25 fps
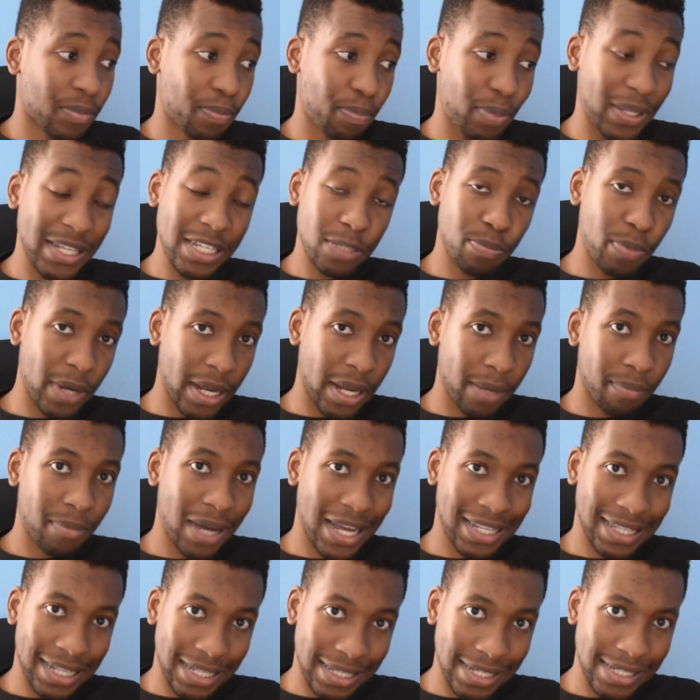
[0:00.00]
Please bear in
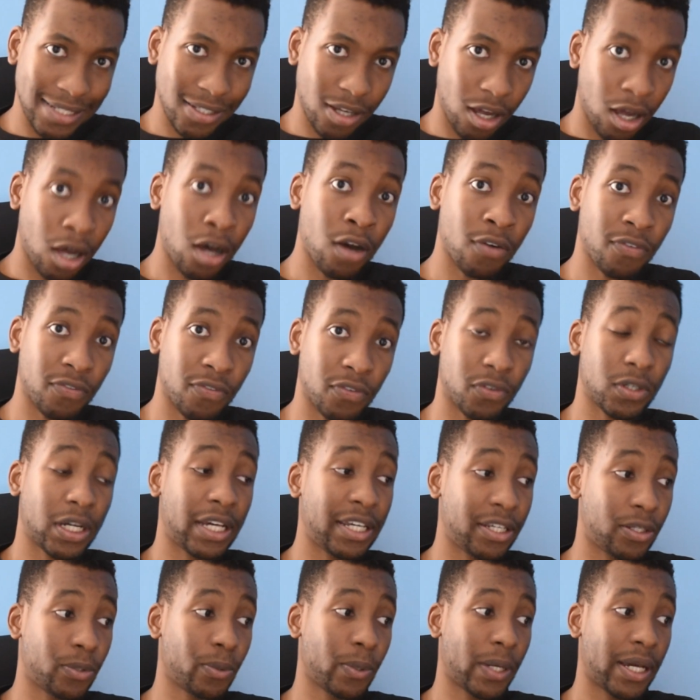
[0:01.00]
mind that these are for
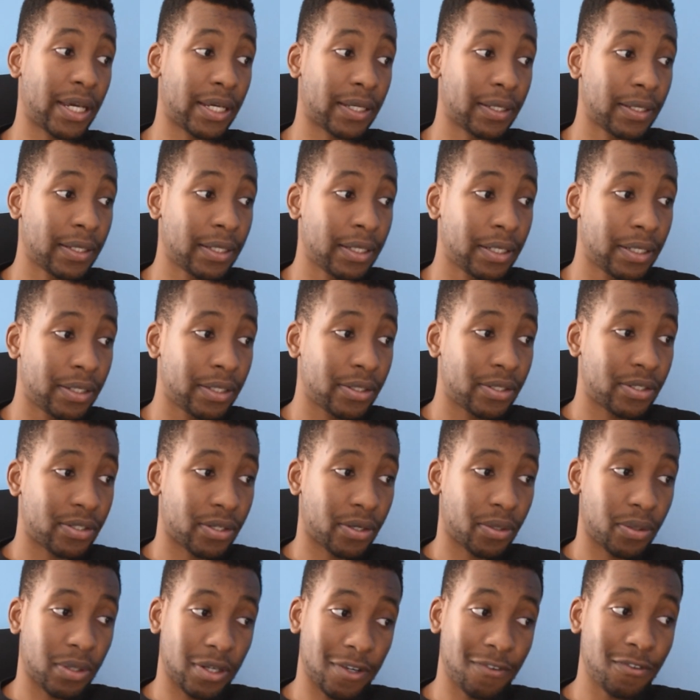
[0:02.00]
AQA,
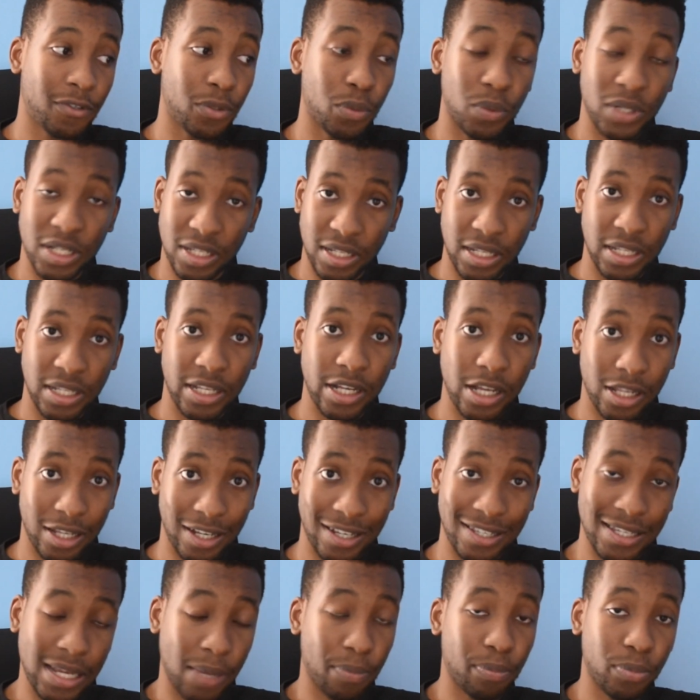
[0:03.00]
so if you want to see the other
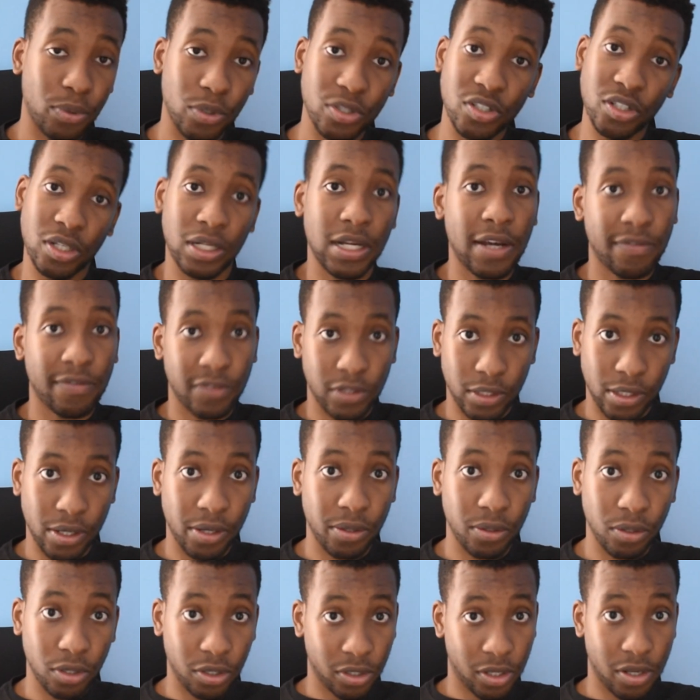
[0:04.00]
exam boards, you're going to have to
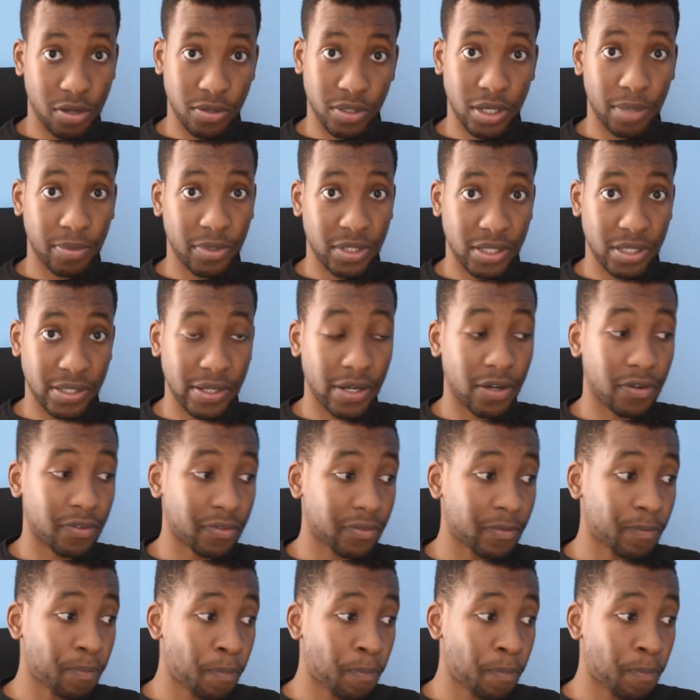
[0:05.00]
go look those up yourself.